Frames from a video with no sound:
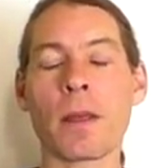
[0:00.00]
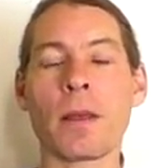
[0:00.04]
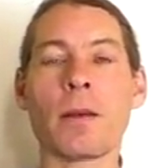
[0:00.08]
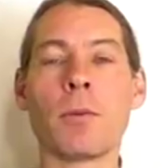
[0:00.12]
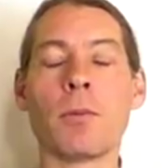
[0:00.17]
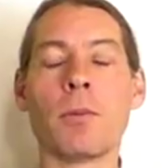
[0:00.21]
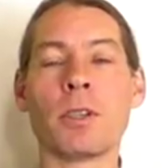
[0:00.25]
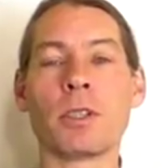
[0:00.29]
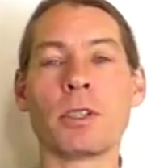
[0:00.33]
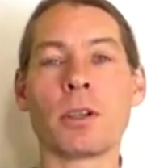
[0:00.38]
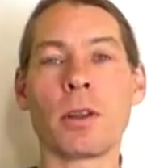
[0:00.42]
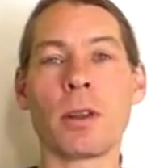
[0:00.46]

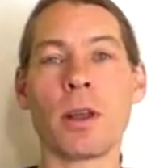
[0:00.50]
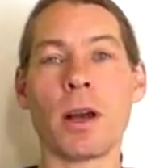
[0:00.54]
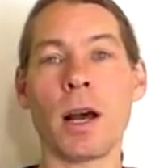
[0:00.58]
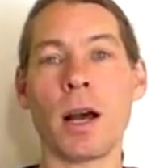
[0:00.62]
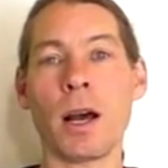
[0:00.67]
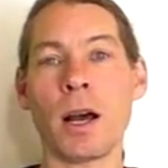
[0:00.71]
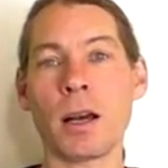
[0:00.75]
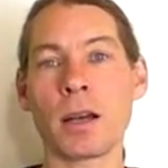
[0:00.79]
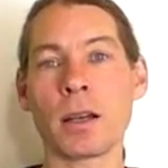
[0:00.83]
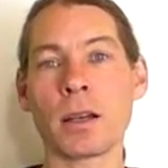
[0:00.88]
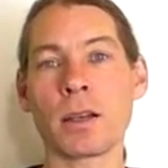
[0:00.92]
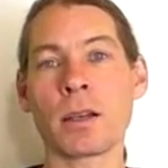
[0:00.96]
which are the
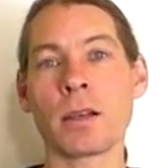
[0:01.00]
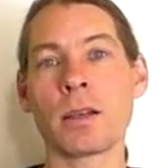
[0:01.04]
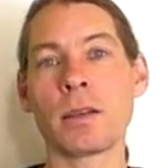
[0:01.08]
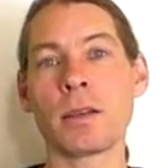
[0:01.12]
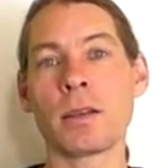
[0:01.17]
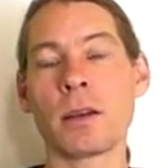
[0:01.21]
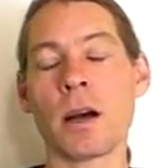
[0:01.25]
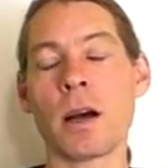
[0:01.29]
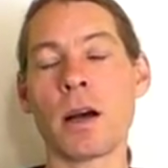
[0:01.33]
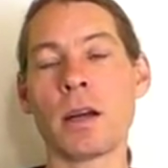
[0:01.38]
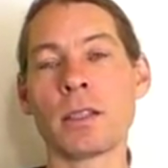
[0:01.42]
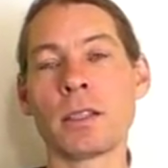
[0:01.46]

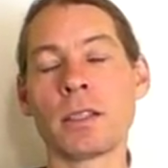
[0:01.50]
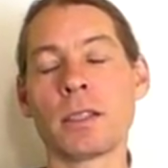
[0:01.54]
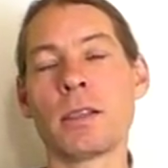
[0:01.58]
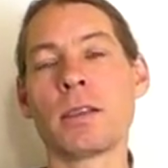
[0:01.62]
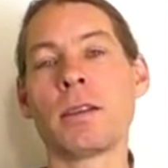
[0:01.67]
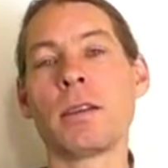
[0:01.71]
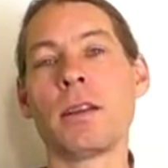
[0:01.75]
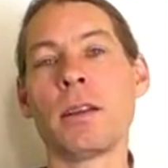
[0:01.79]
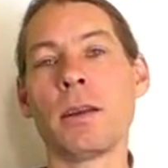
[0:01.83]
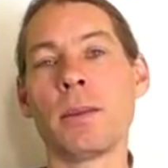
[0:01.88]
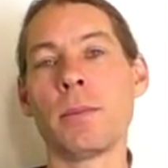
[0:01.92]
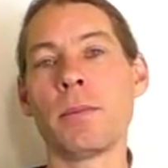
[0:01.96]
unconscious
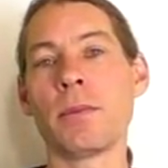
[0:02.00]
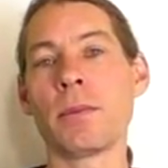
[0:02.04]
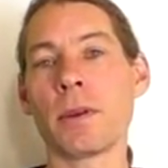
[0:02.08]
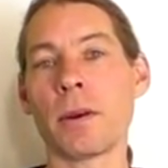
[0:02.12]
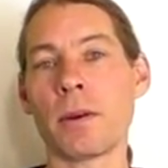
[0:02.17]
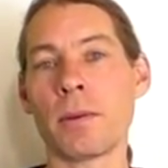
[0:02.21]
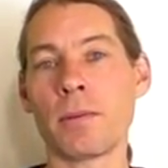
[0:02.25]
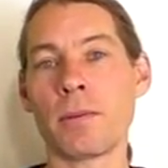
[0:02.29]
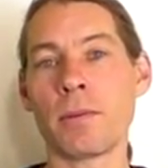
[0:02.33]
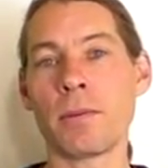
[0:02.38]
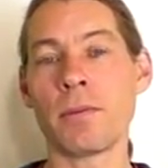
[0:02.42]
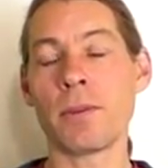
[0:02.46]
limbs
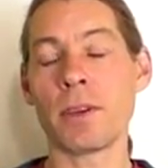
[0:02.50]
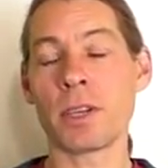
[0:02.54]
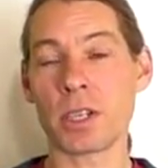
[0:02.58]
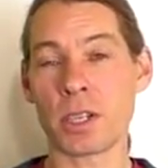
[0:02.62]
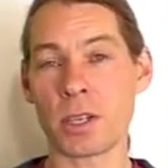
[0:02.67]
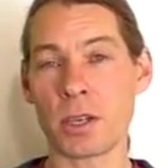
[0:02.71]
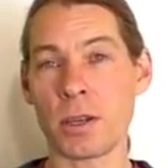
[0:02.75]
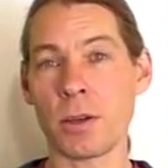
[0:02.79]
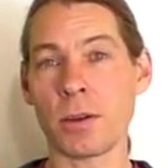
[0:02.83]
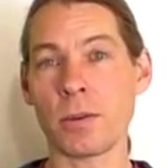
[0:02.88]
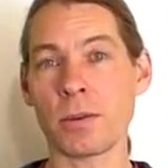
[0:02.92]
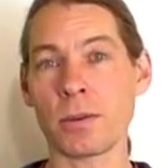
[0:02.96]
of
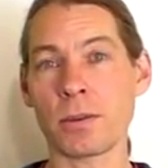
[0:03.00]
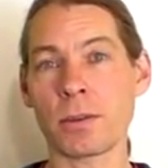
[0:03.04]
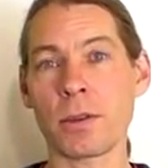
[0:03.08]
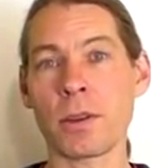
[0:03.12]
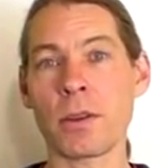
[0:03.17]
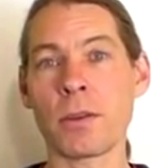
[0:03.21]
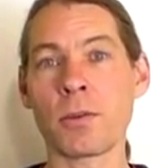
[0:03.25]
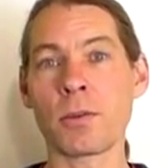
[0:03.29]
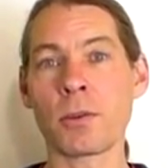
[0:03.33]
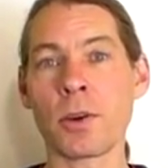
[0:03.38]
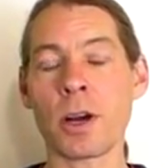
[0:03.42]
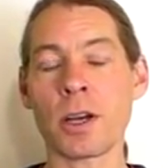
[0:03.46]
Vishnu. So
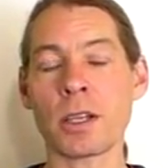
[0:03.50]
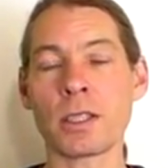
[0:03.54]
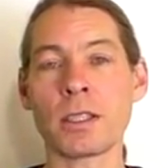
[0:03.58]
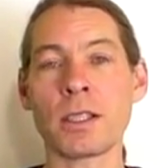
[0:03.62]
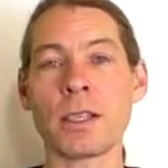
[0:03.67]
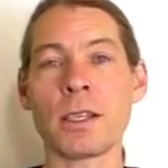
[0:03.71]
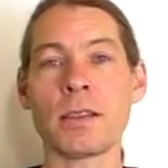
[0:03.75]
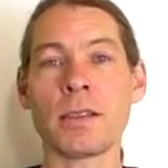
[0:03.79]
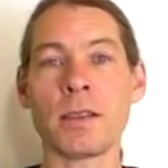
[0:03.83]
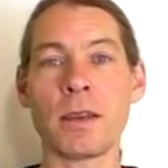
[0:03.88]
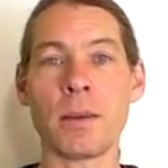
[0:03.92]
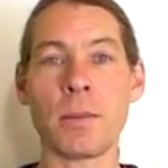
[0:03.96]
these
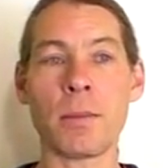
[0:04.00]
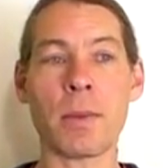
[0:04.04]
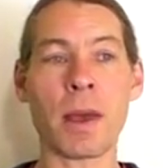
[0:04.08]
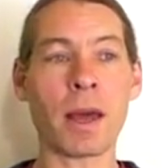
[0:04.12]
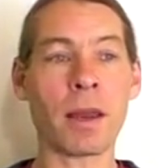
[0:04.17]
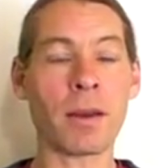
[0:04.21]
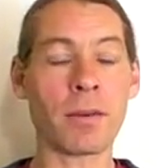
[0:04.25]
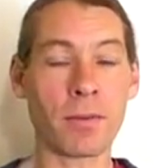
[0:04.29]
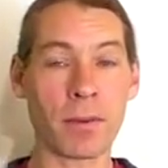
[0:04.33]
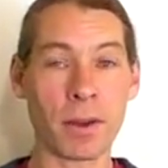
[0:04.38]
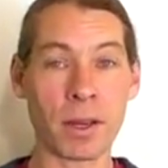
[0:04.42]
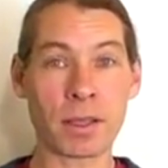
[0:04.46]
Rasis, he
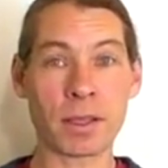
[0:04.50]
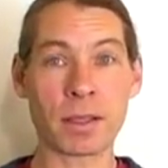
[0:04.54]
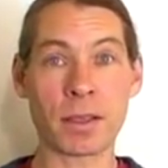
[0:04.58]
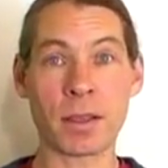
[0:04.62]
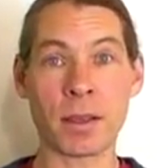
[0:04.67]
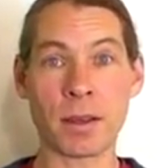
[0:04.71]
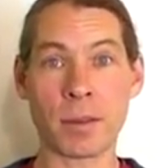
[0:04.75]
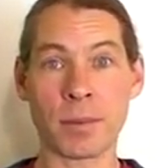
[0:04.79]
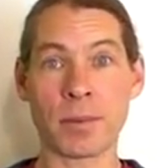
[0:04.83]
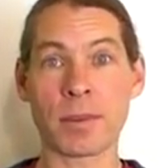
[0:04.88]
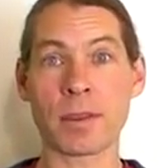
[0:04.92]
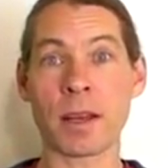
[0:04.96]
manifested
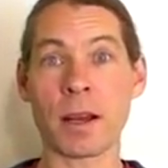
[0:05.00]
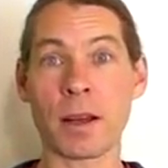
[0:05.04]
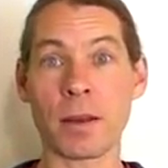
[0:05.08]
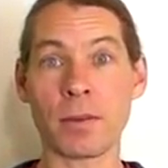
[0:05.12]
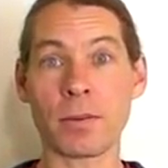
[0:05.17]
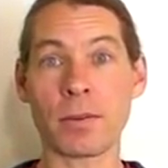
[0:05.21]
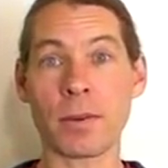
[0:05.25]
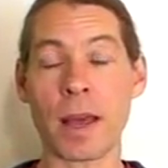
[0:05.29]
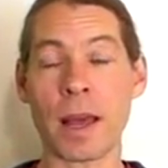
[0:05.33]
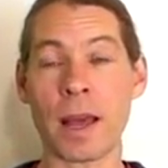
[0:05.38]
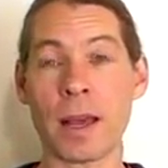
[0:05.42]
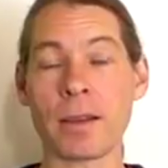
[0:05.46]
himself
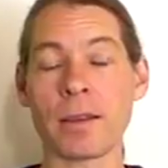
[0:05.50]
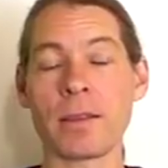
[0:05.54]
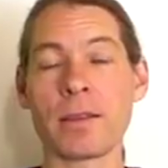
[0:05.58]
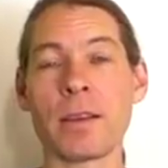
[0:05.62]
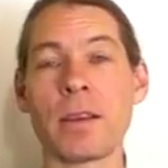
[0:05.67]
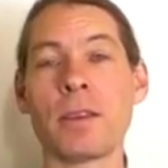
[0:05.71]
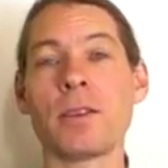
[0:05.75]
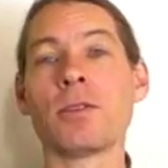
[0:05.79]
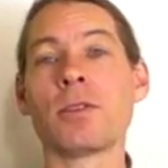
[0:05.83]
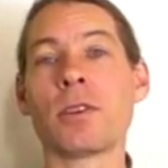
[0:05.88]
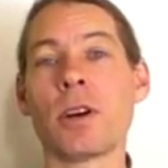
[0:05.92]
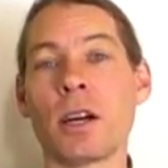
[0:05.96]
as
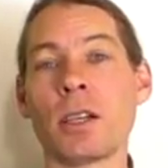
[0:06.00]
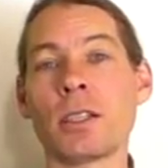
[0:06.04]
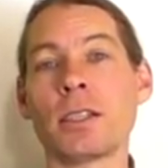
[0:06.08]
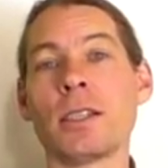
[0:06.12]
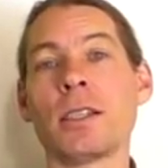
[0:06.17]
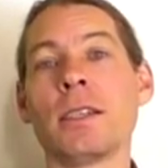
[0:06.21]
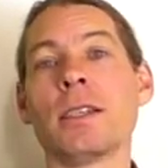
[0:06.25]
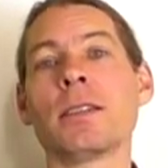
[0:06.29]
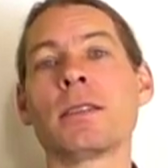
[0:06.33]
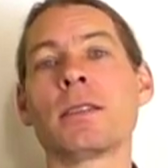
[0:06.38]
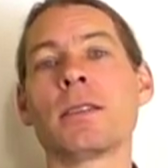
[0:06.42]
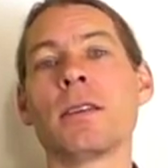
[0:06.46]
these
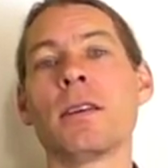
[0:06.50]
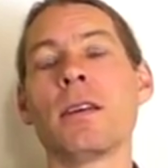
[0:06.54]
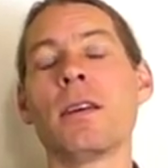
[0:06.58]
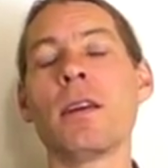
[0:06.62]
Rasis.